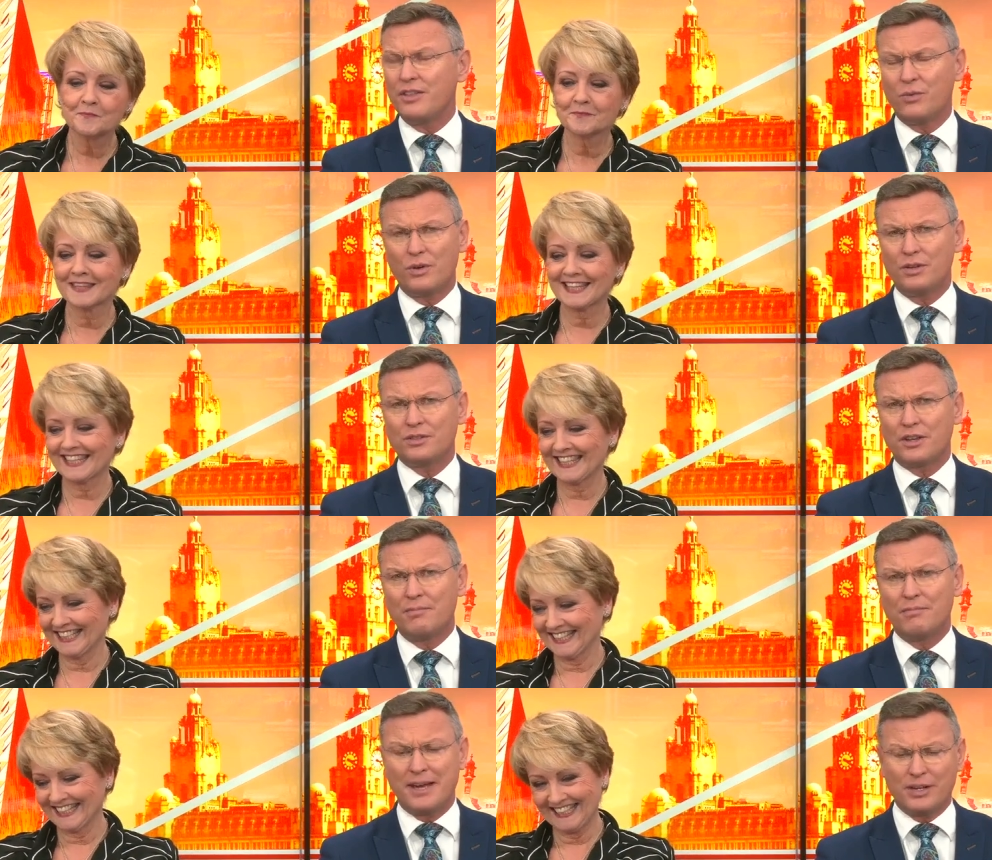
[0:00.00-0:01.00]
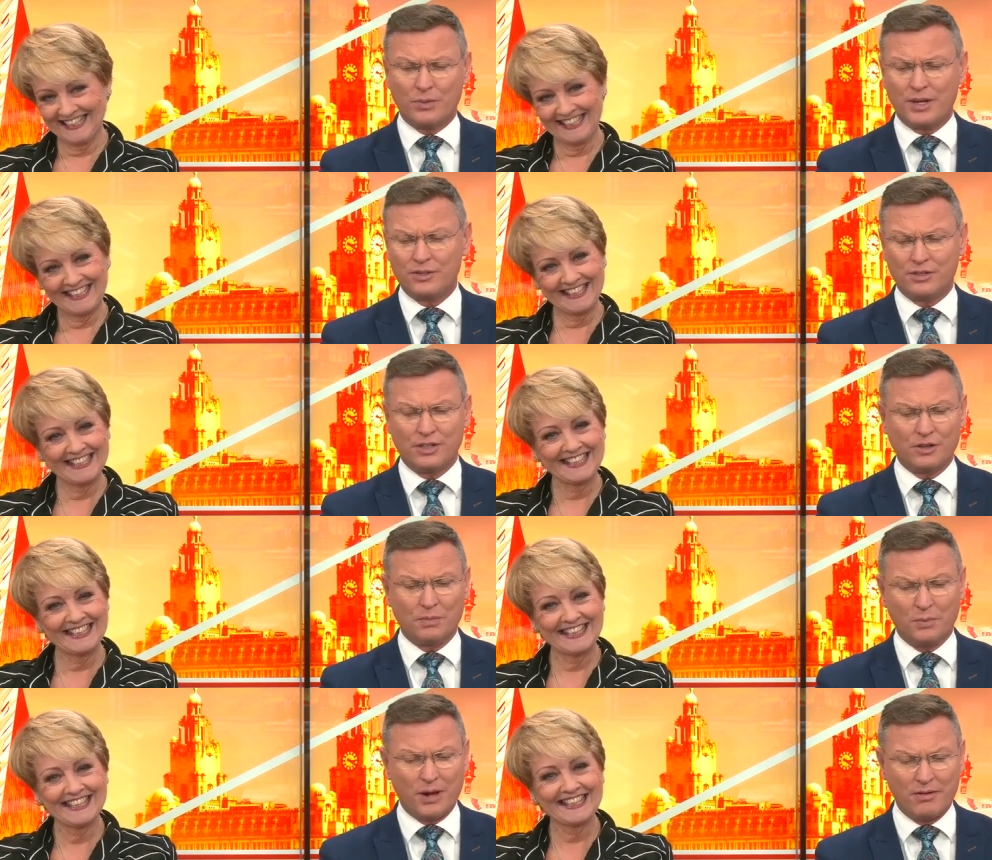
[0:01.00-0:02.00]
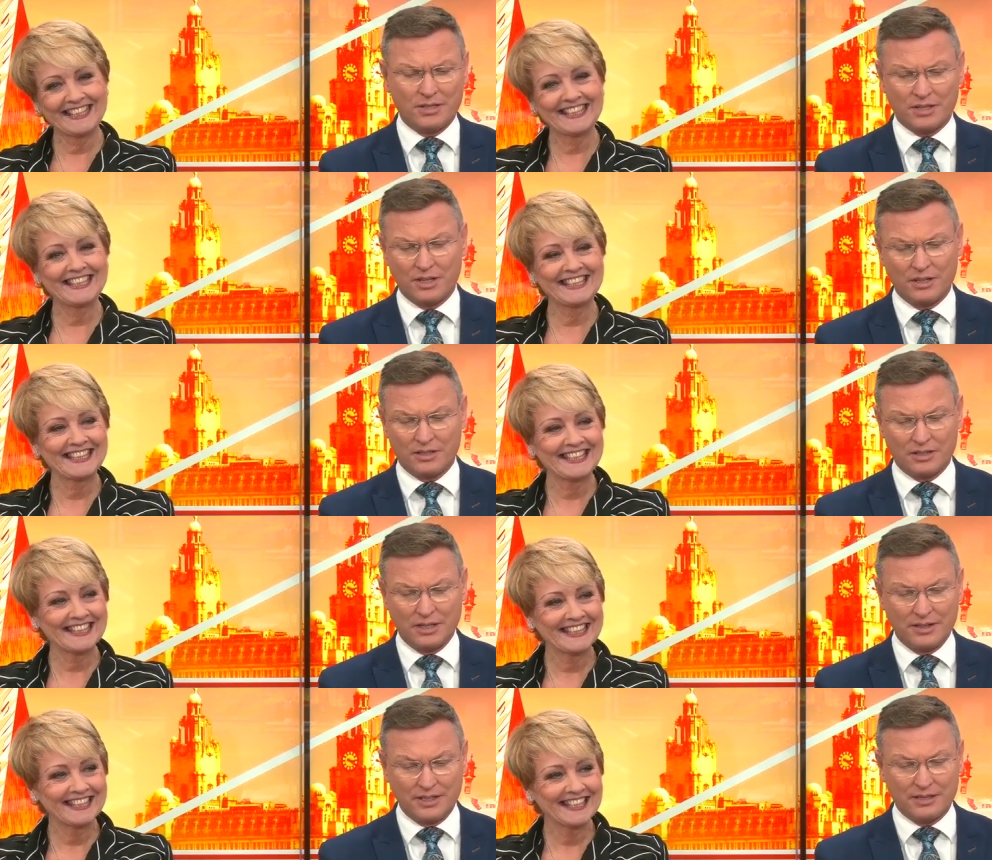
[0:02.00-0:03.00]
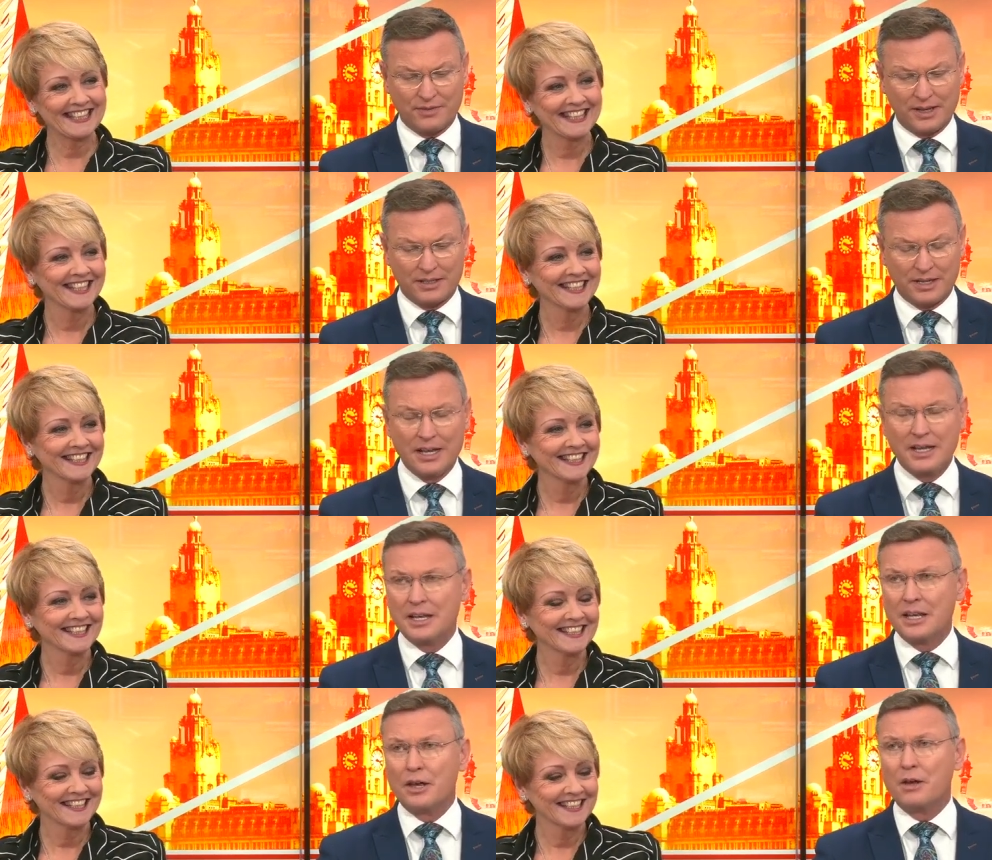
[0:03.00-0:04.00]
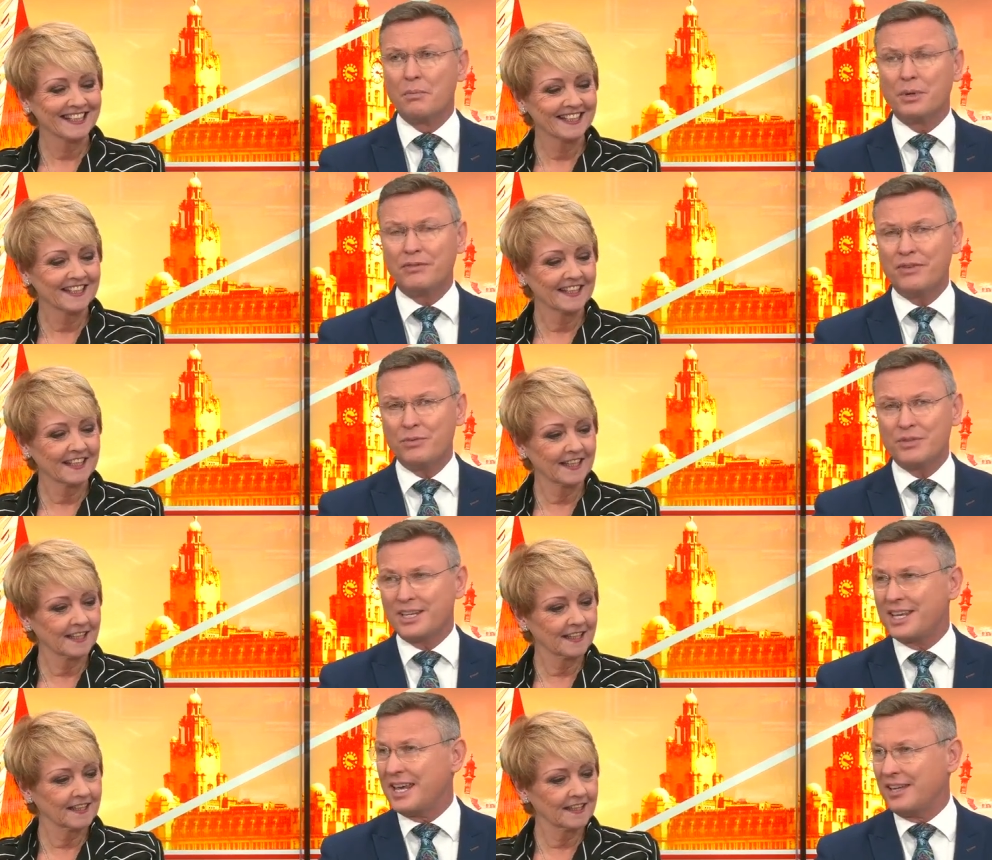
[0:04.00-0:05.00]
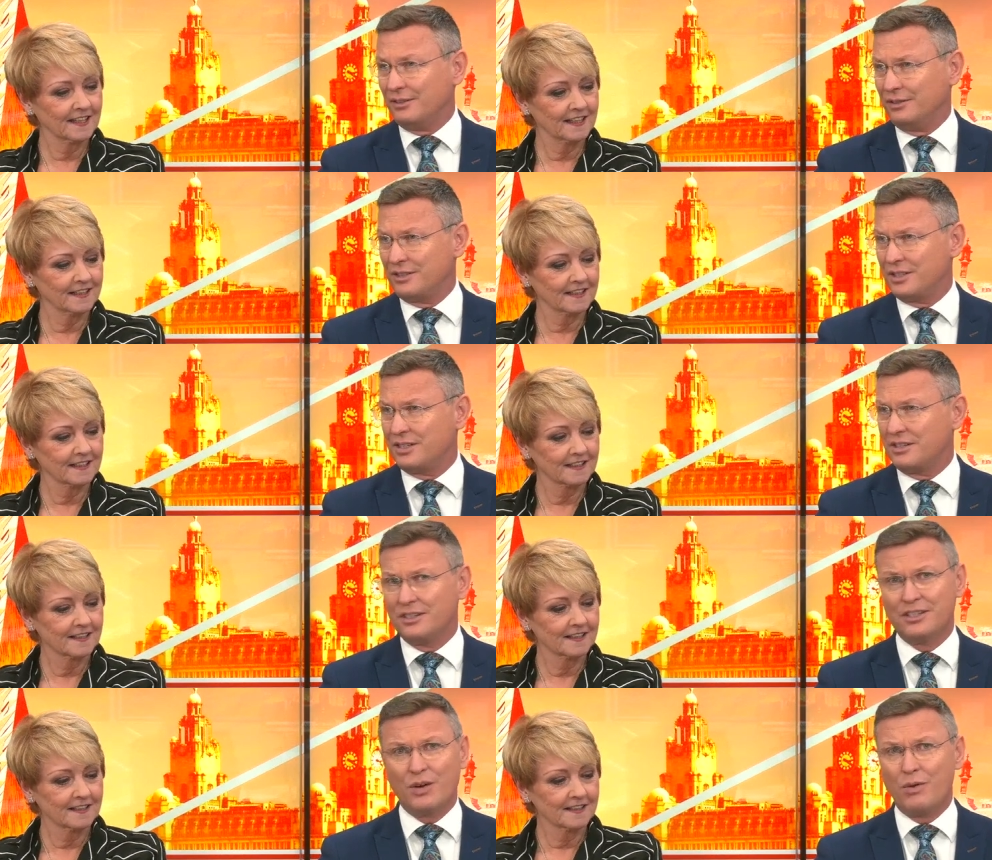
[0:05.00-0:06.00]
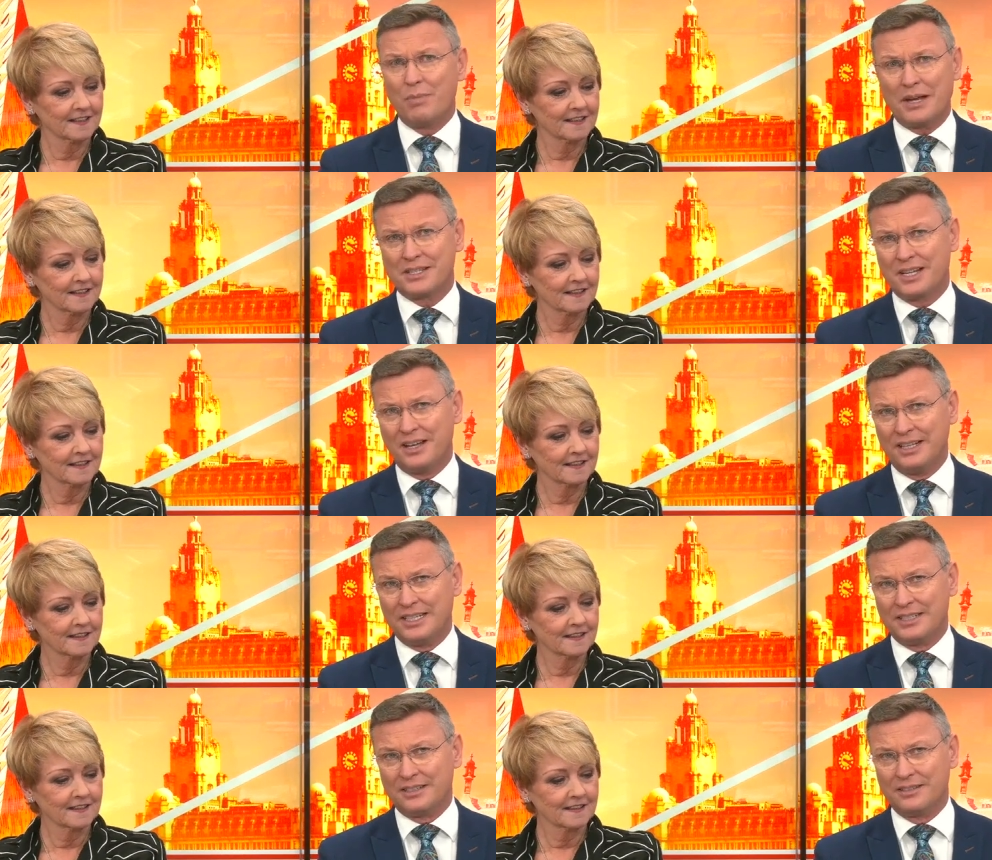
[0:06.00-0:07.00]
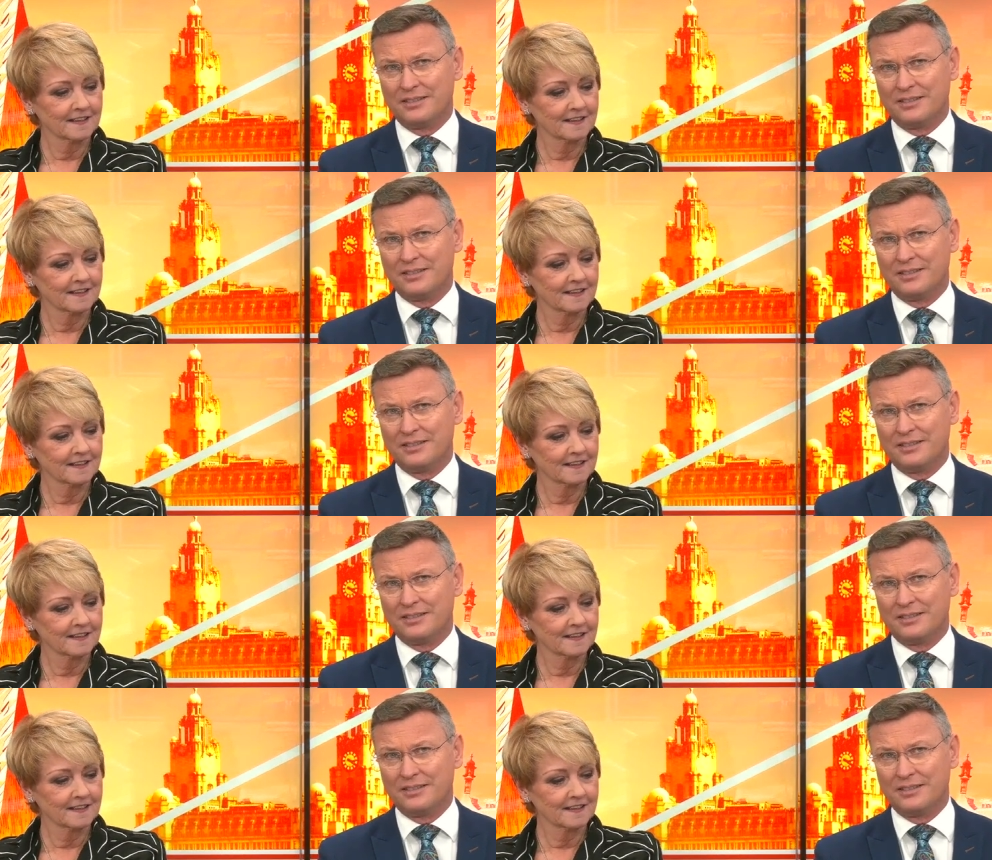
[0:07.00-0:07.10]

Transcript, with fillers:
Speaker 1: on? The world's gone mad. Why should they all be wearing skirts, these fellas? But if it was a kilt, no one bats an eyelid.